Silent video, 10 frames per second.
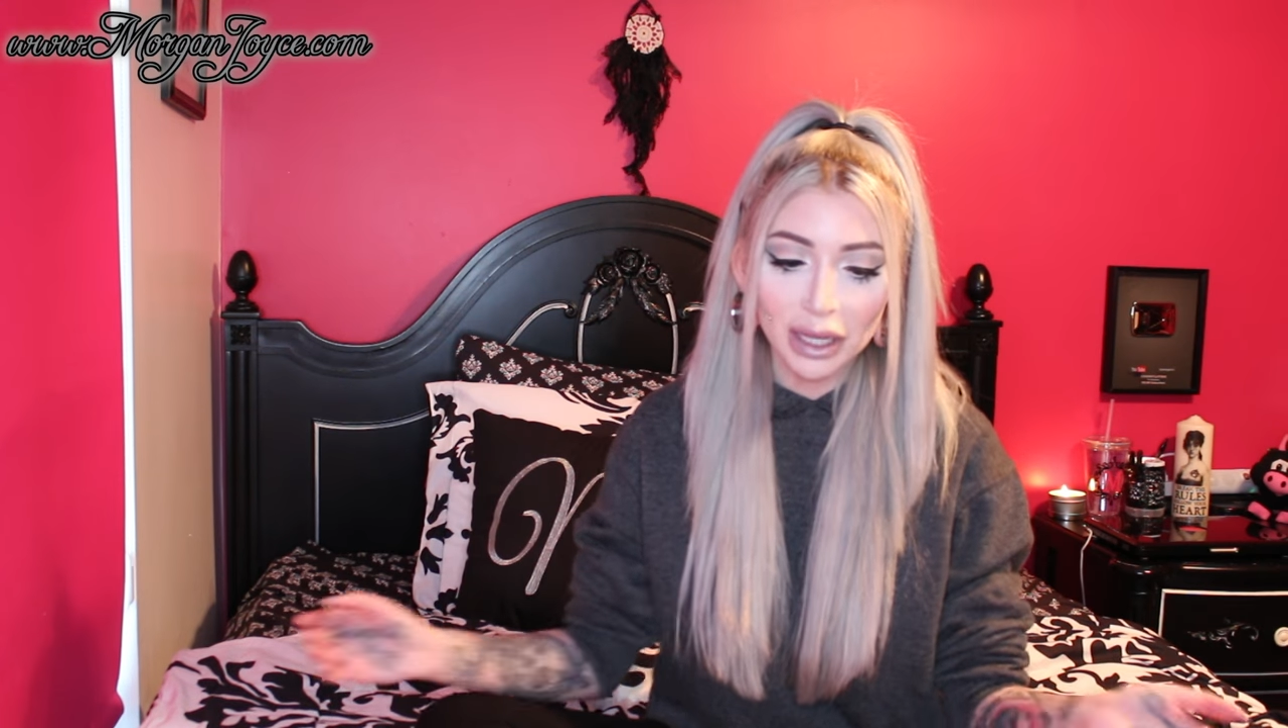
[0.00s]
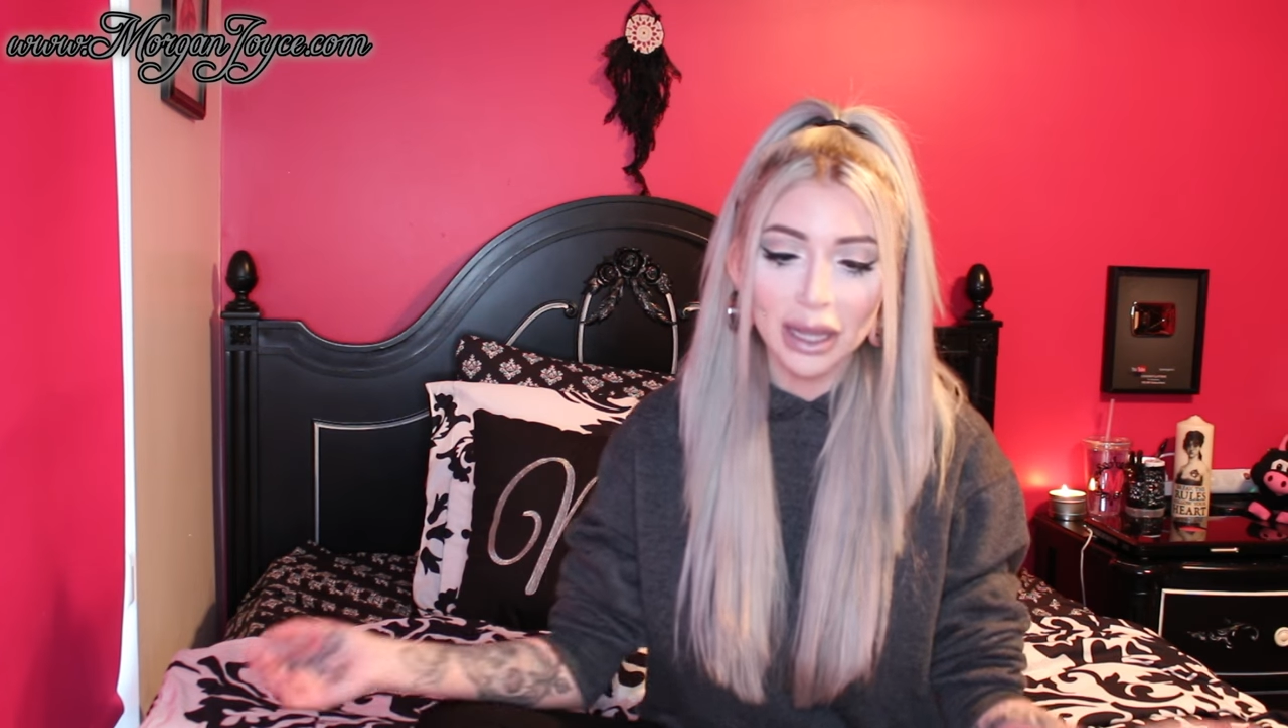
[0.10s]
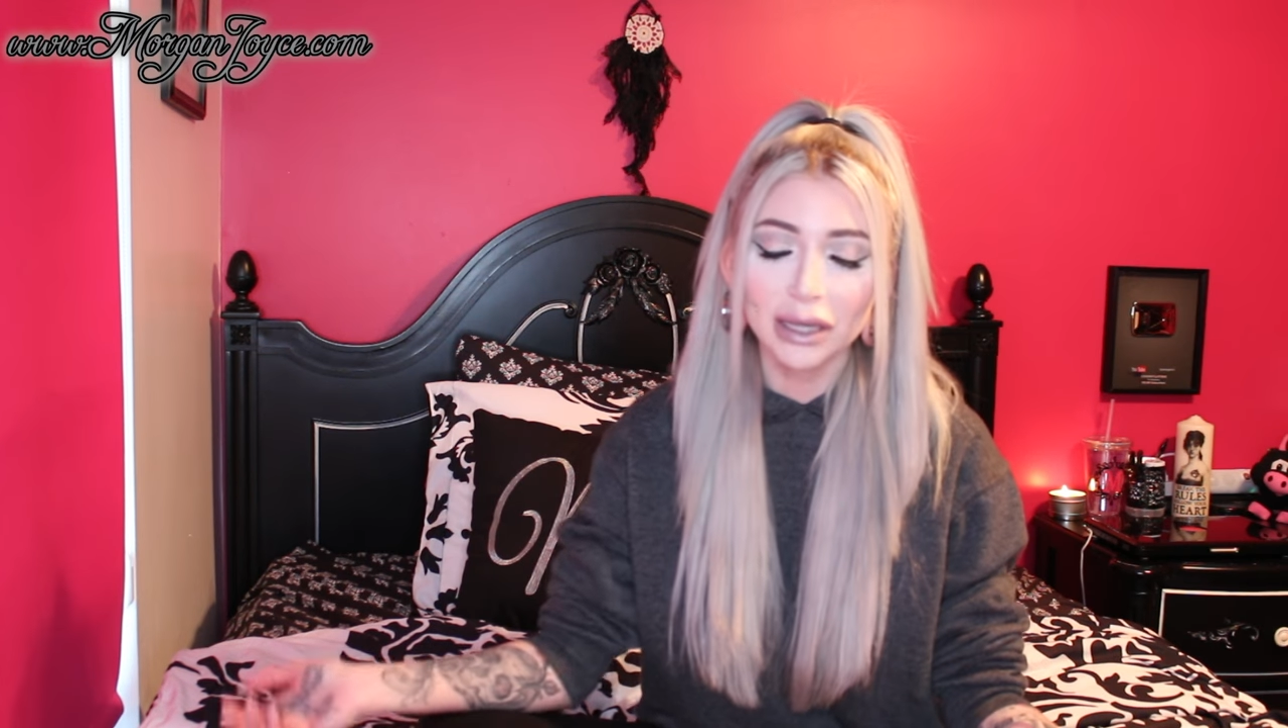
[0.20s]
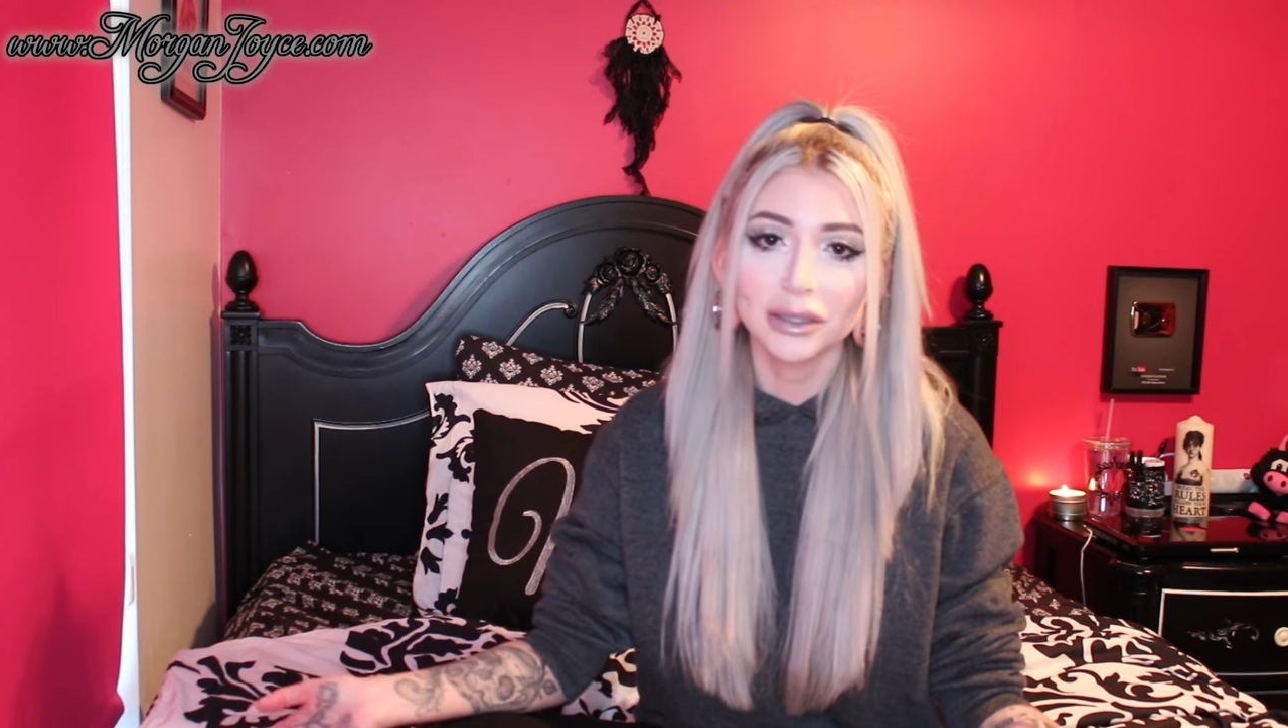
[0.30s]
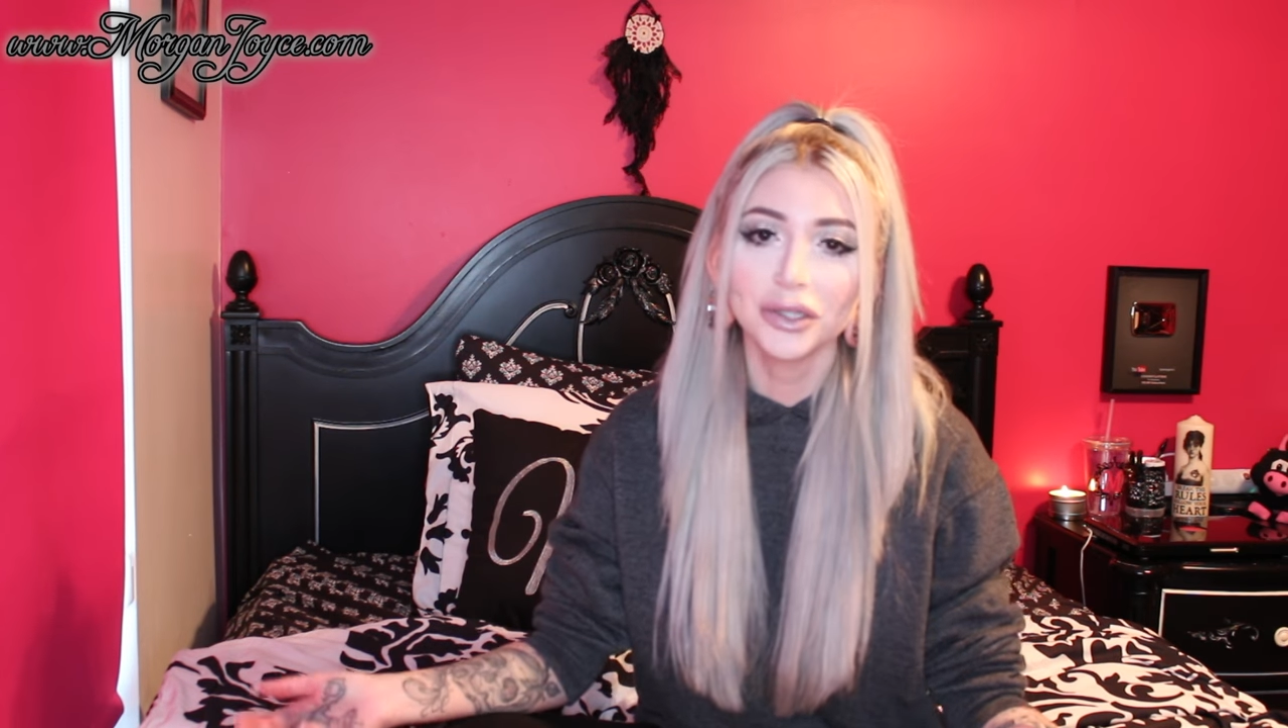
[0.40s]

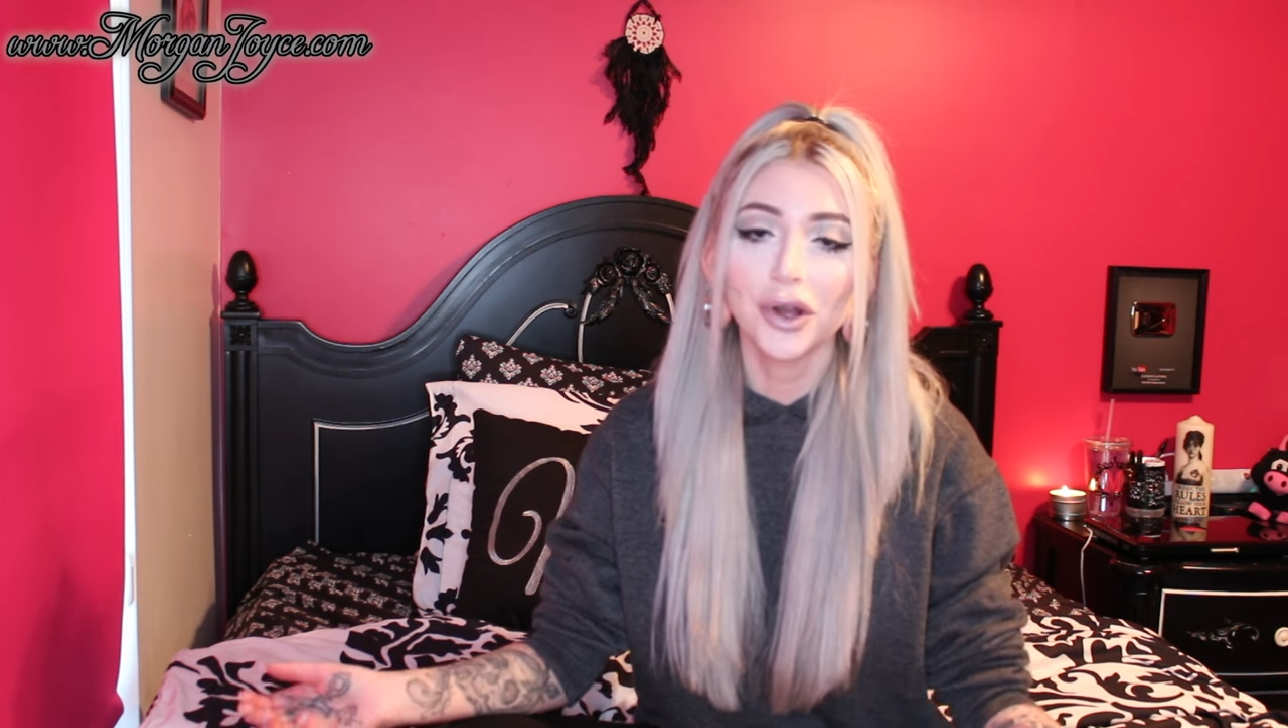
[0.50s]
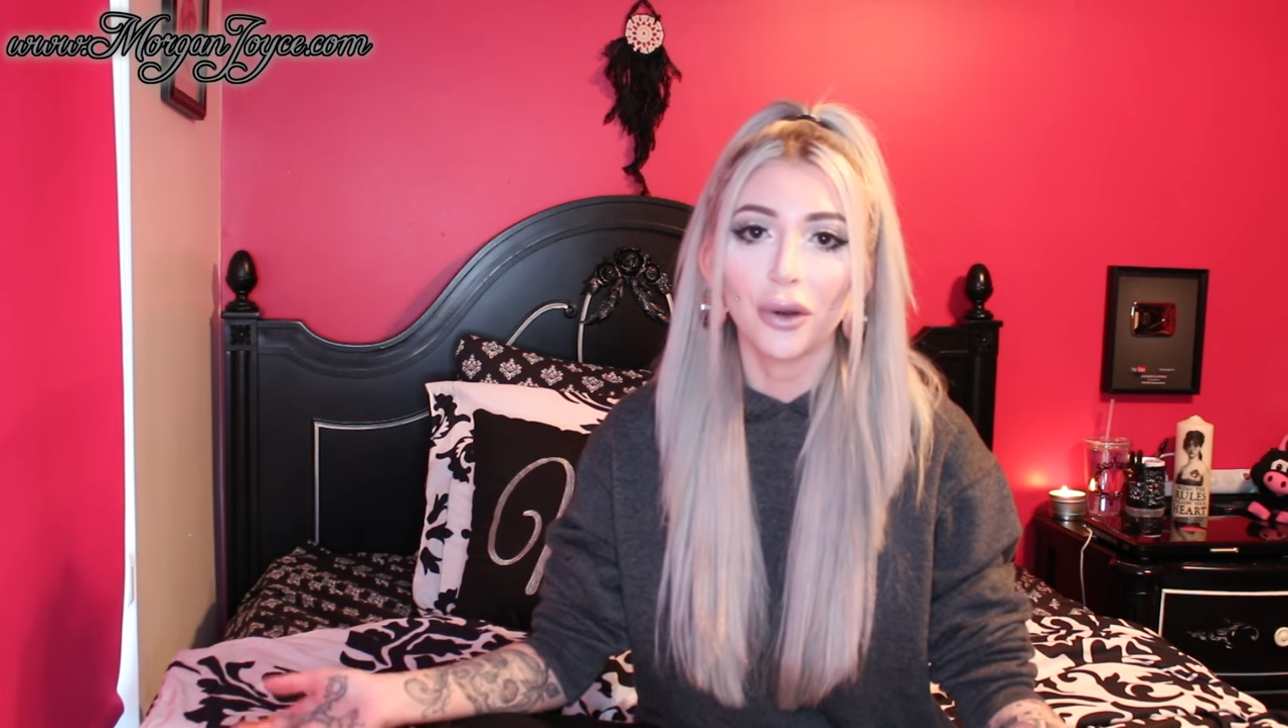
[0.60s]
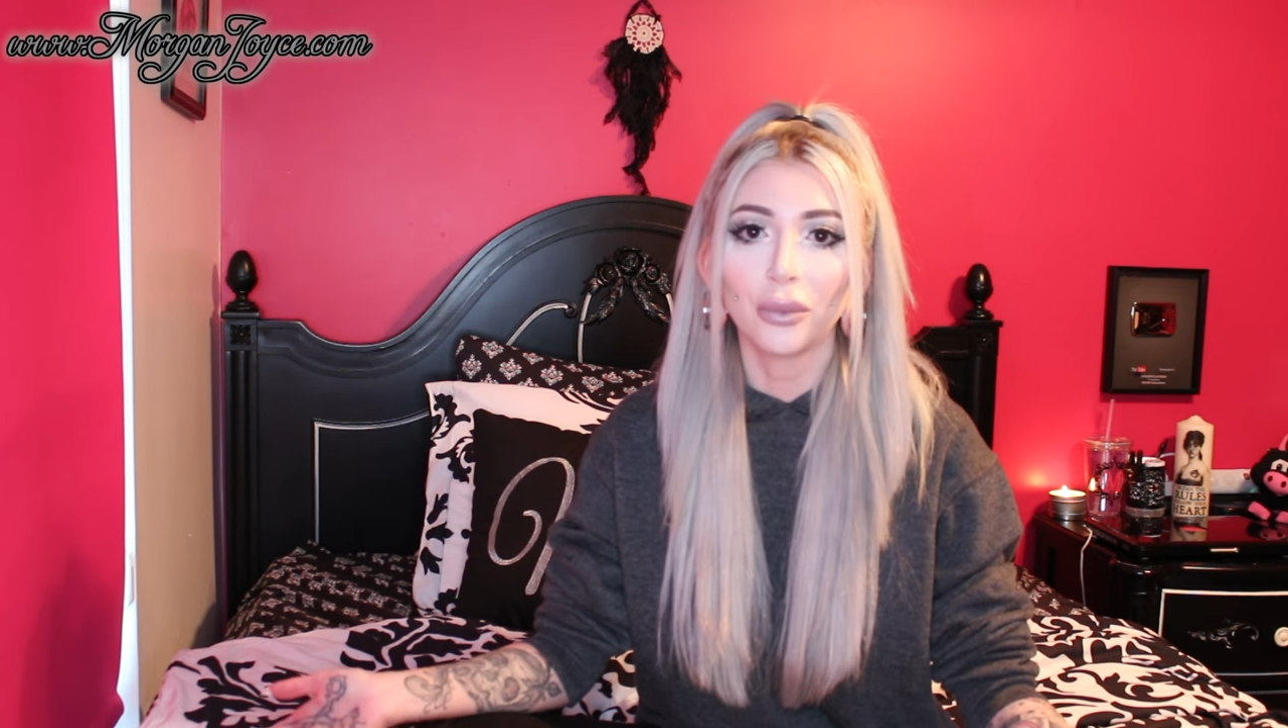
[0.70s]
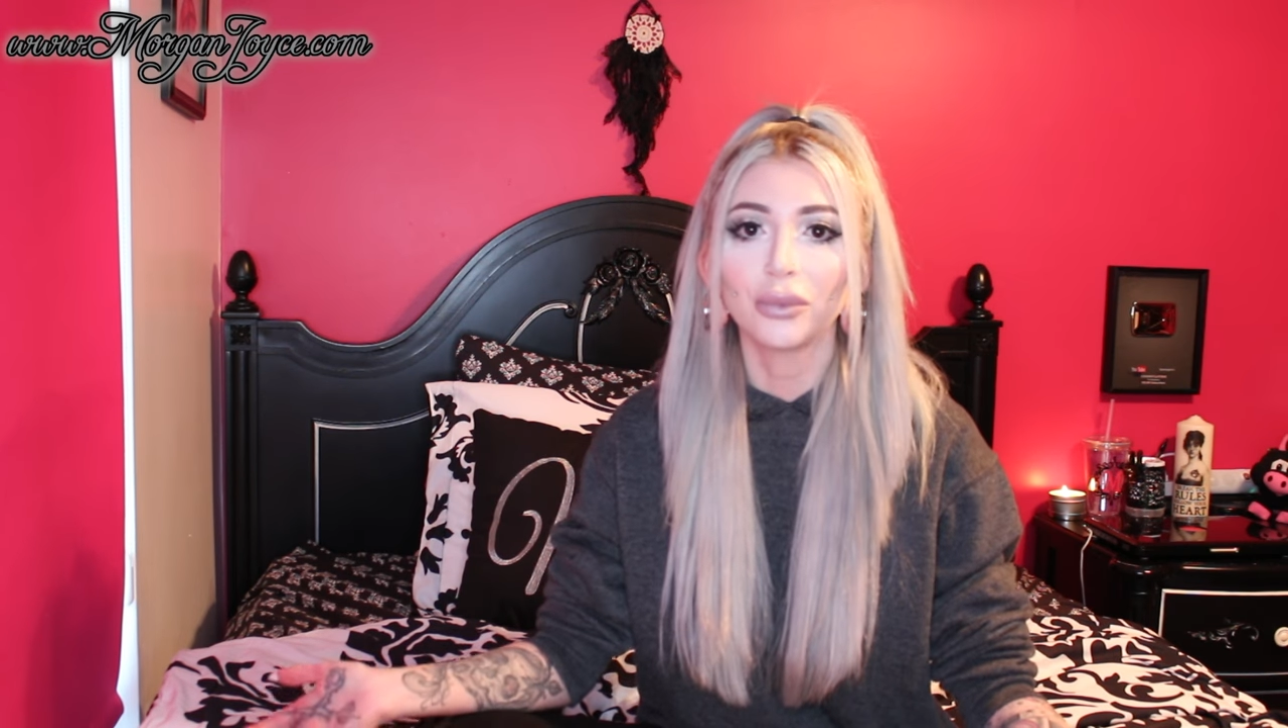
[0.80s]
And you know,